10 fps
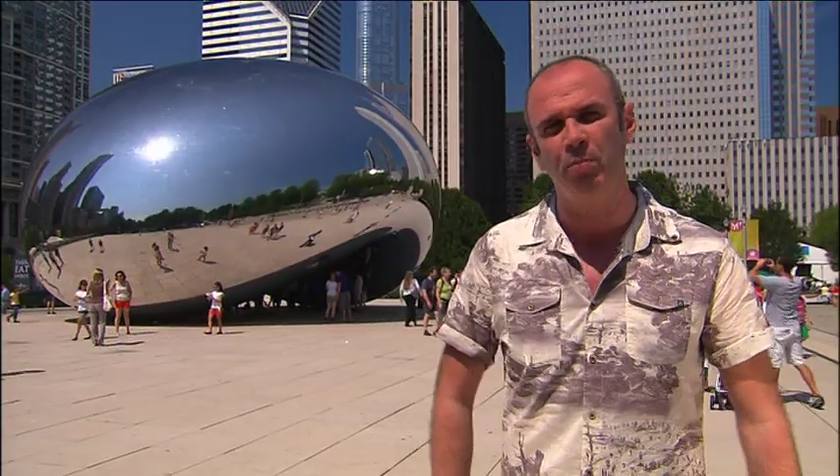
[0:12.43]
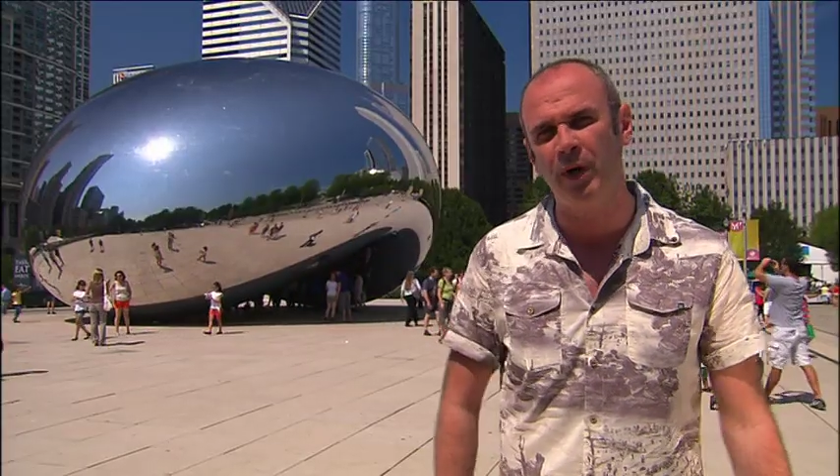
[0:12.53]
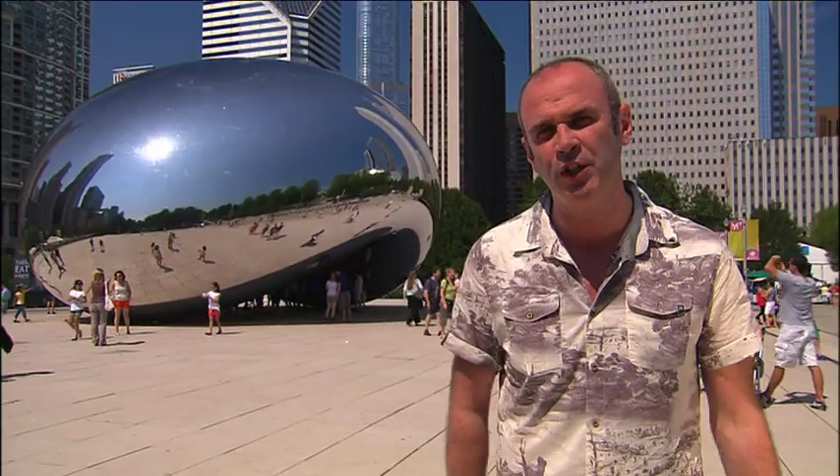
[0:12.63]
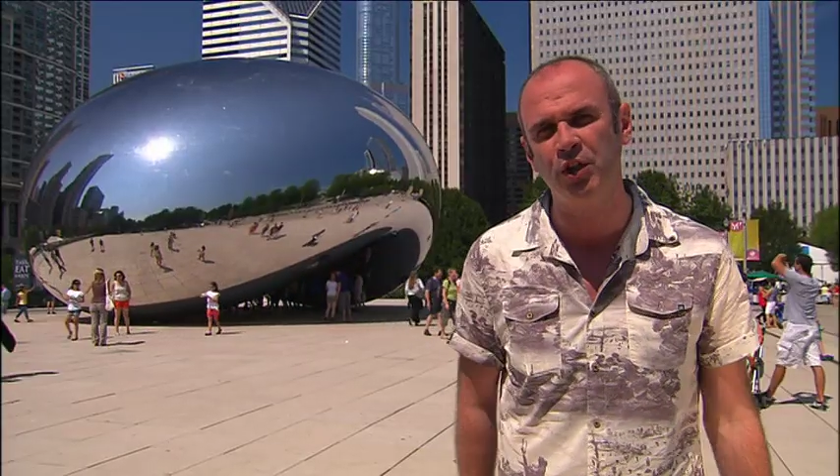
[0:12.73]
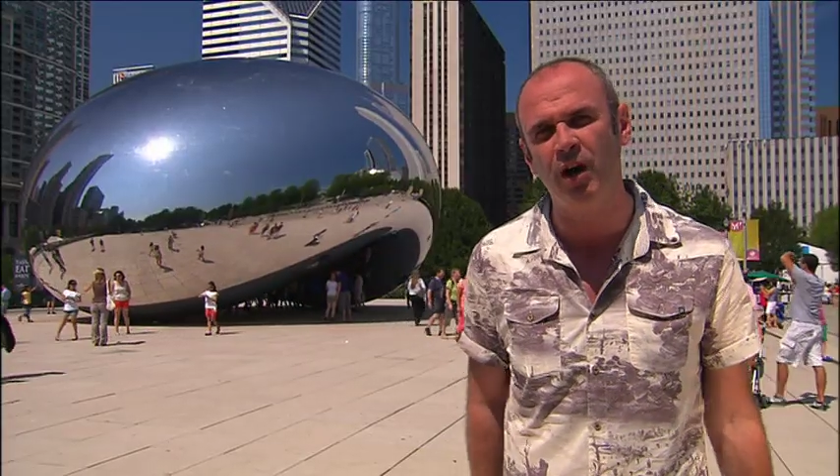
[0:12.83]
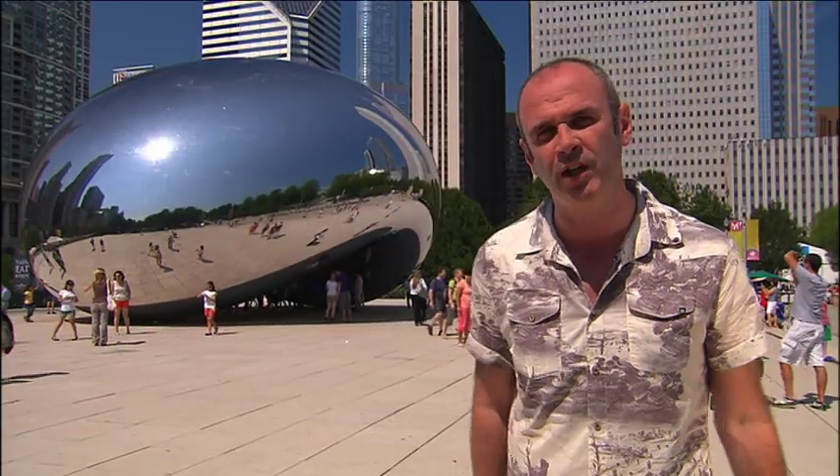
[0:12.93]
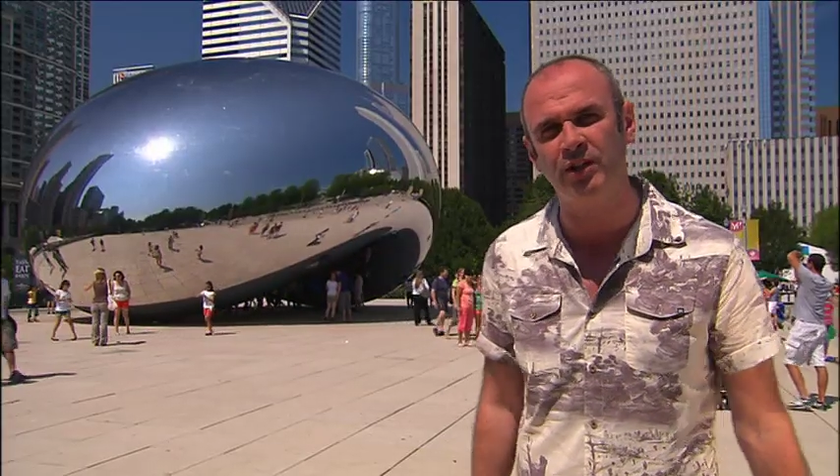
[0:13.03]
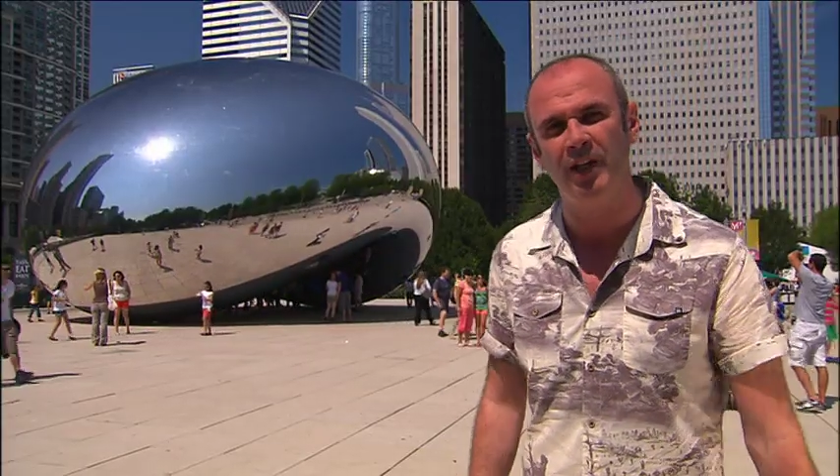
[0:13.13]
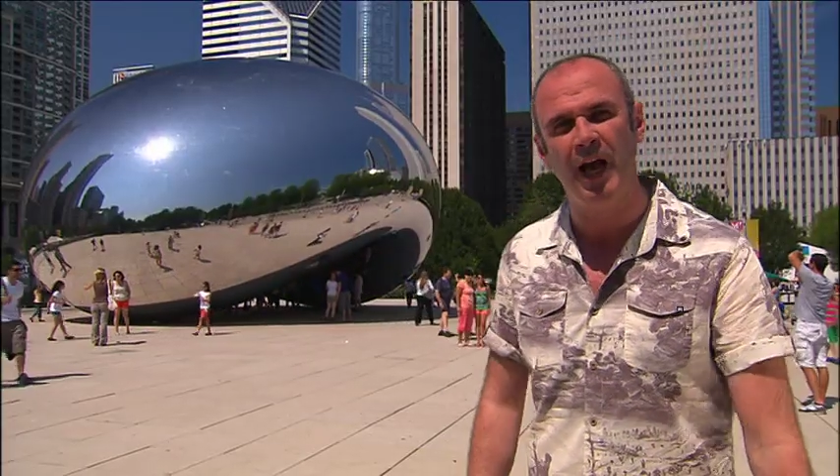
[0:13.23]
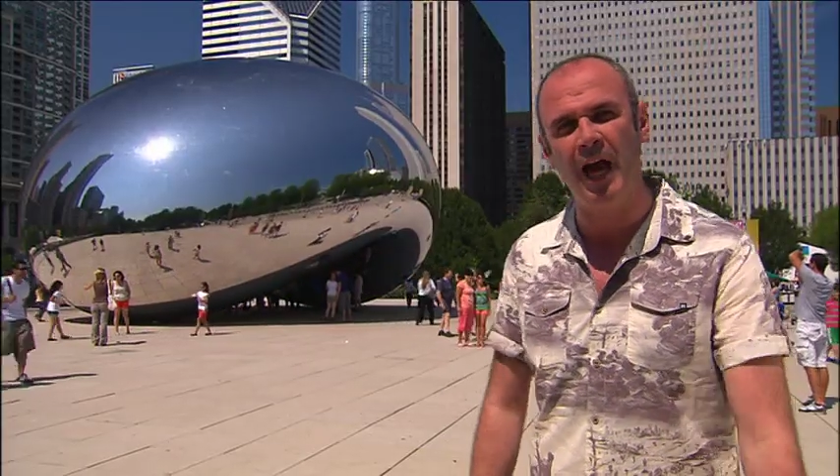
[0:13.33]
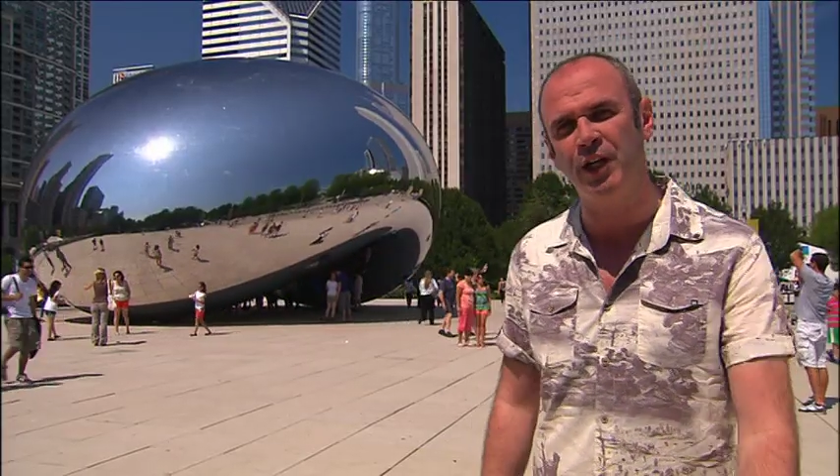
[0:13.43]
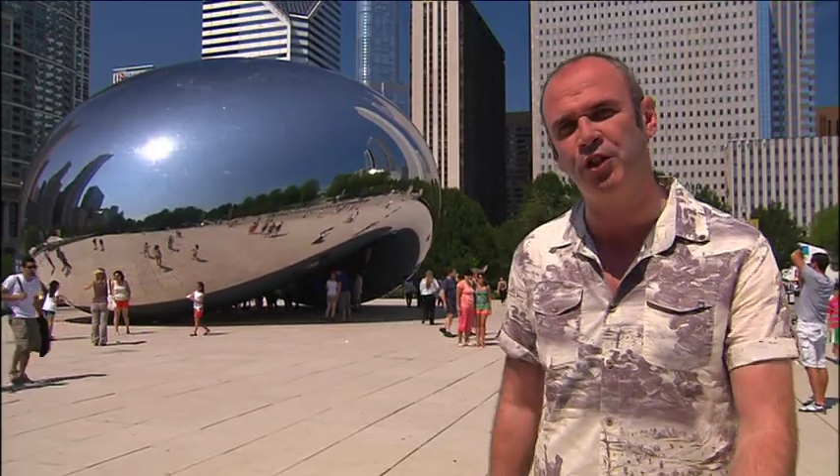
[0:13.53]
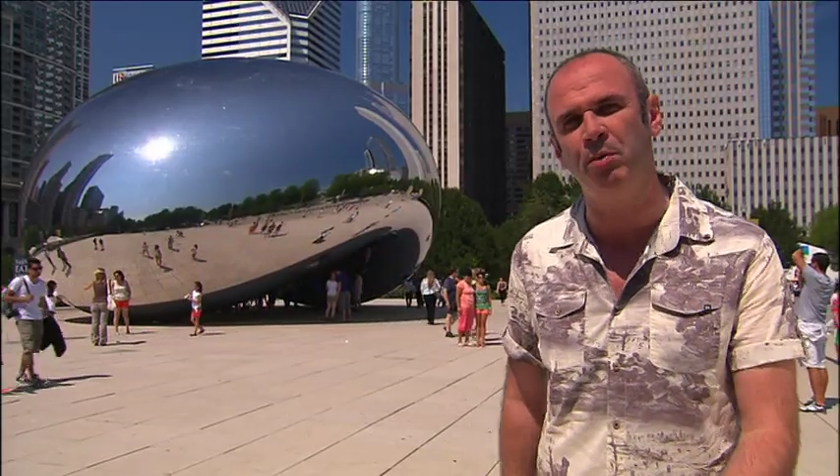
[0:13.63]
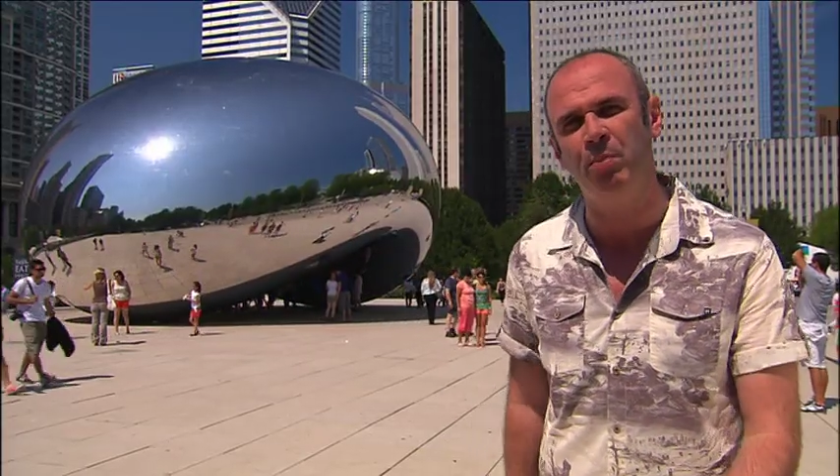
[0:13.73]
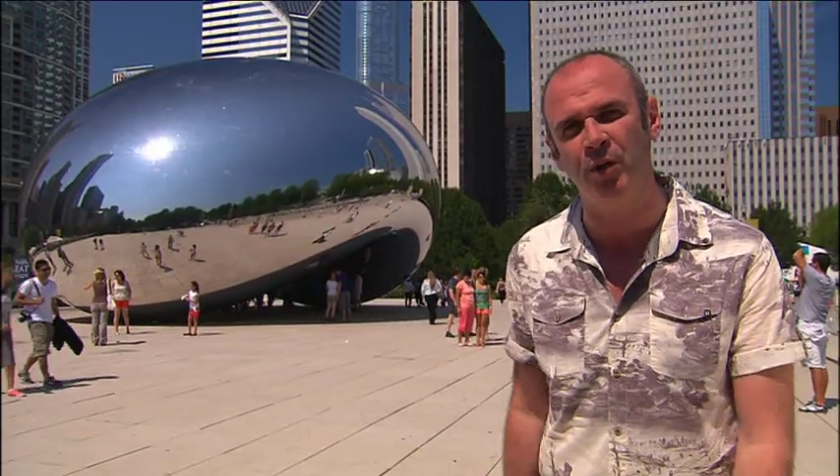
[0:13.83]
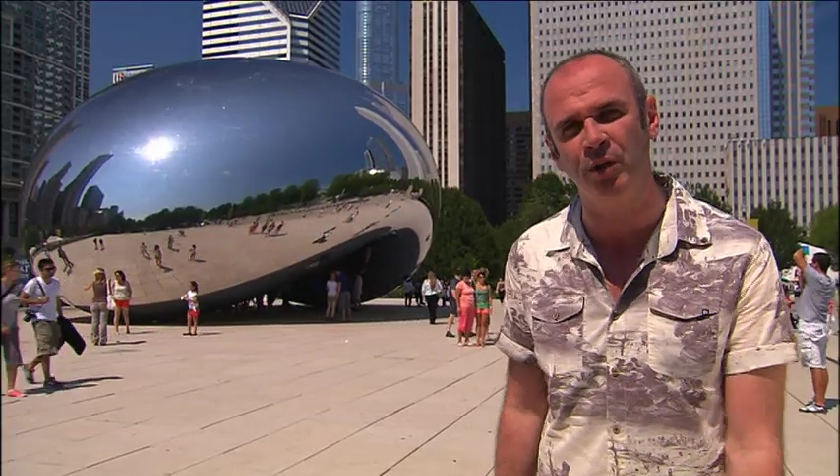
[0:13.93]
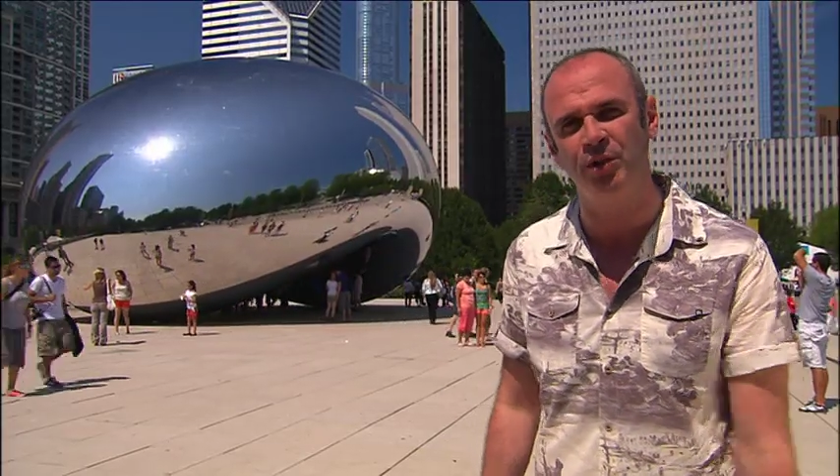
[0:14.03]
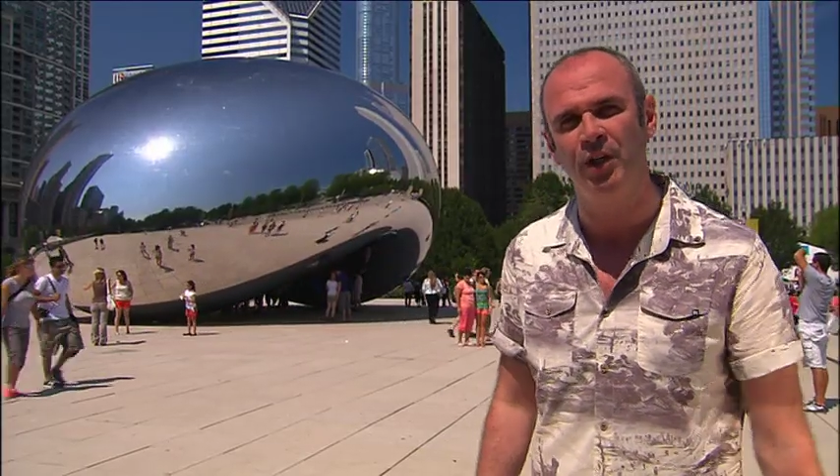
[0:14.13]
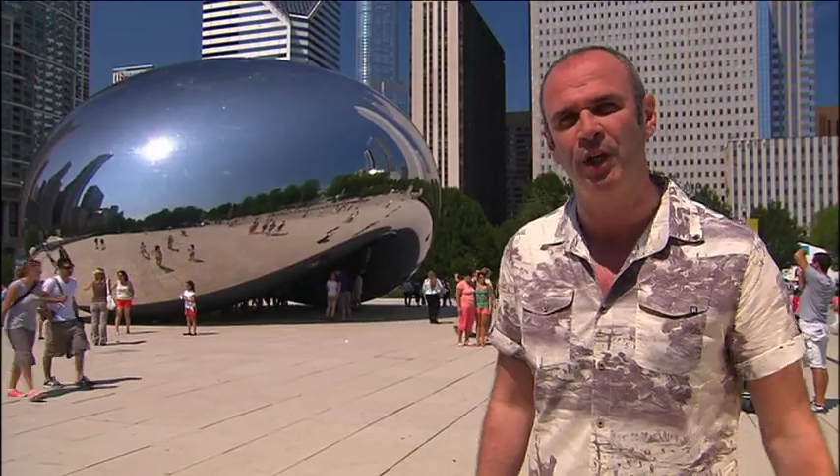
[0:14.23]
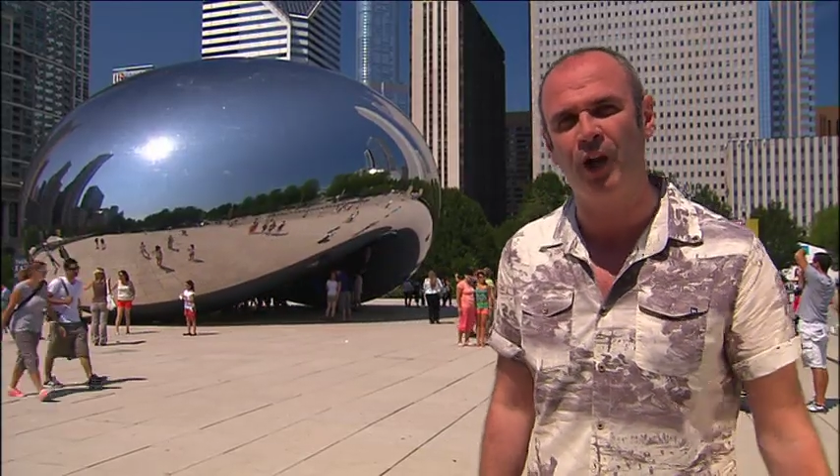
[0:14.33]
British artist Anish Kapoor's
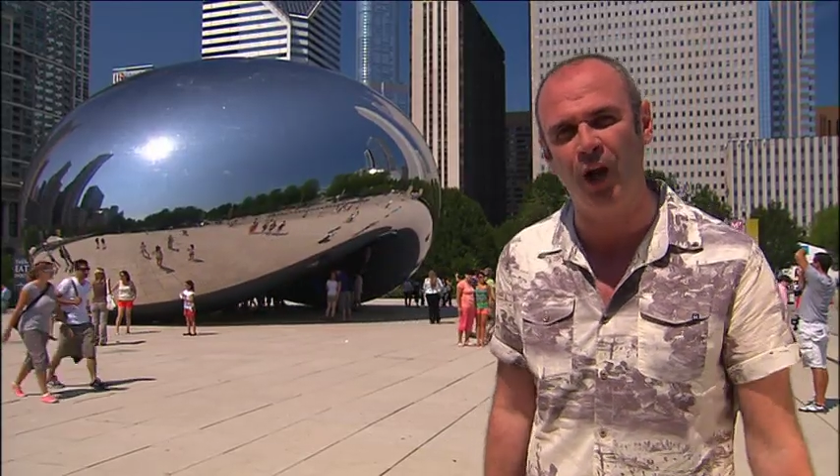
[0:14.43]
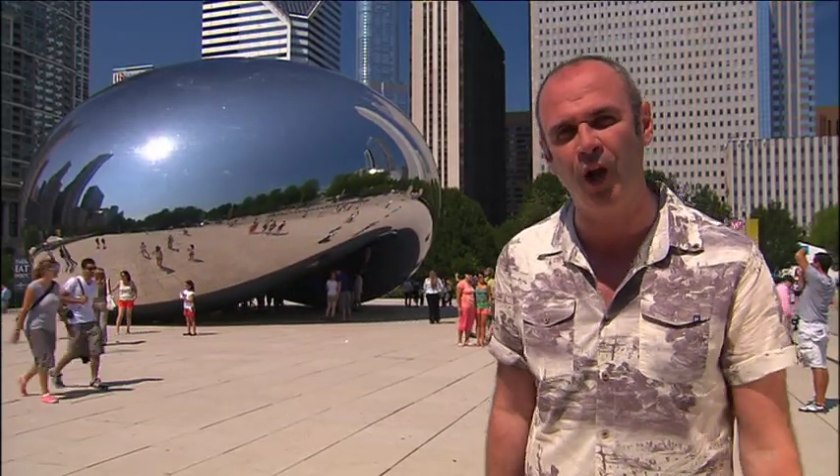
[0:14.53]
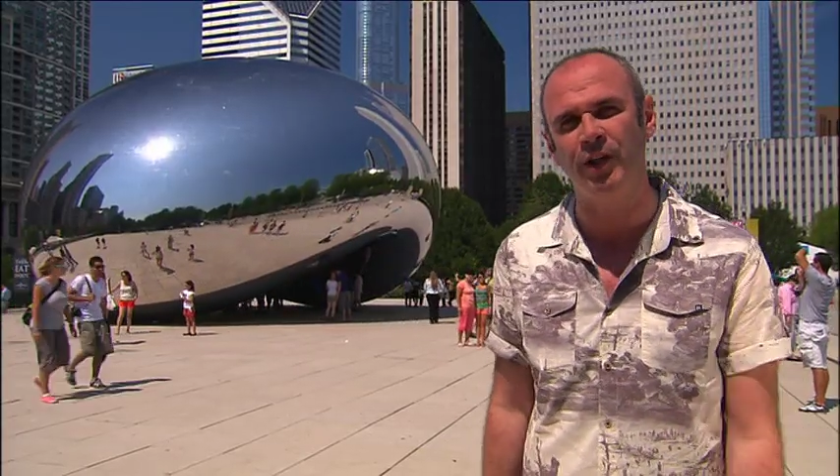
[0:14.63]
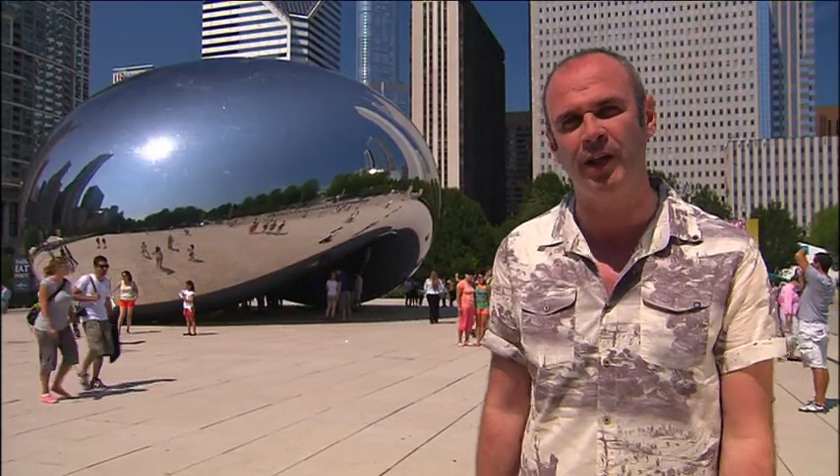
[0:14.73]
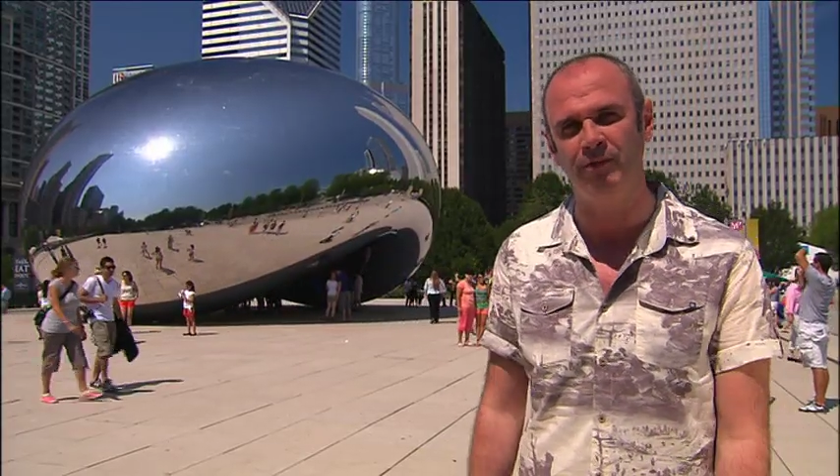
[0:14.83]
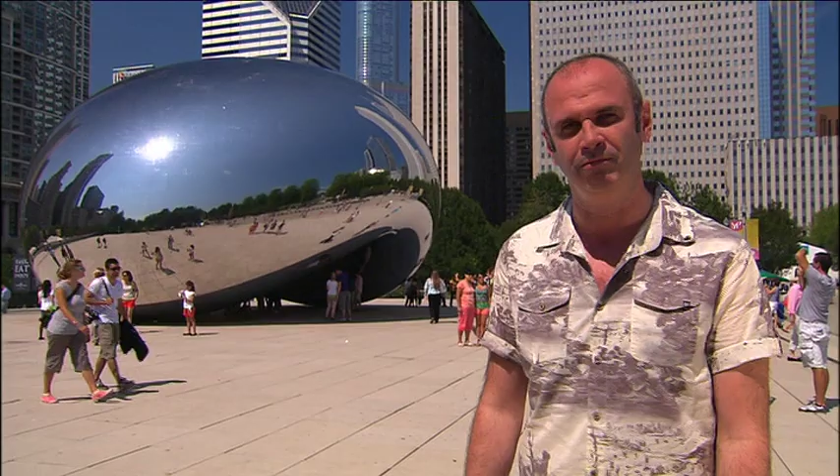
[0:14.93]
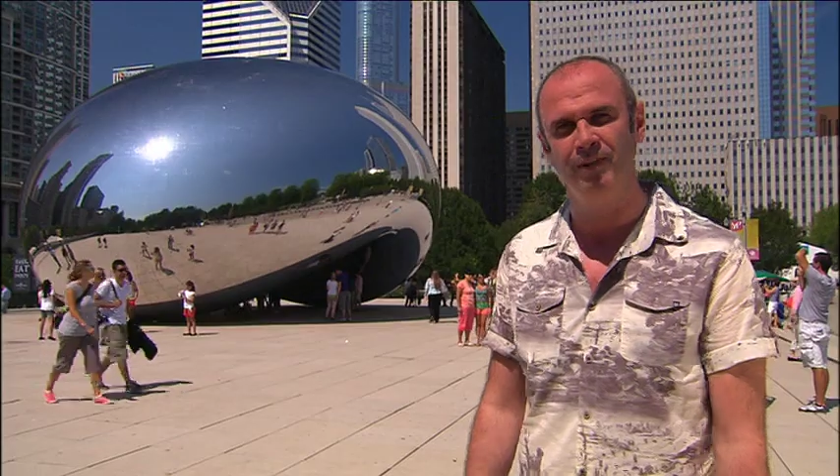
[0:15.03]
Cloud Gate.